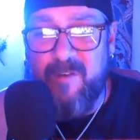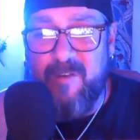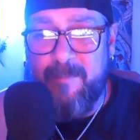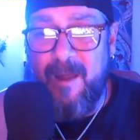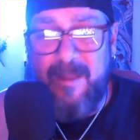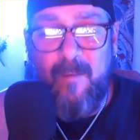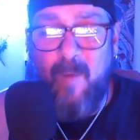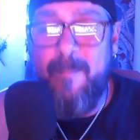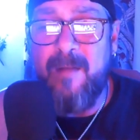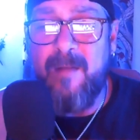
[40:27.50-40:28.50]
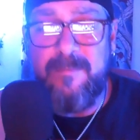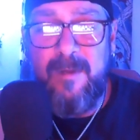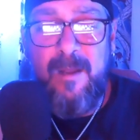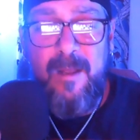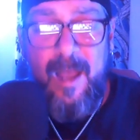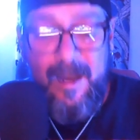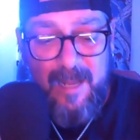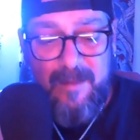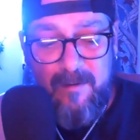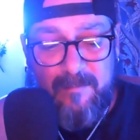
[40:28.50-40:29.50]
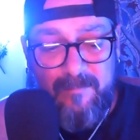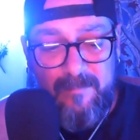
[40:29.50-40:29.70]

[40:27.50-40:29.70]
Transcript: up. And I was like, what about another?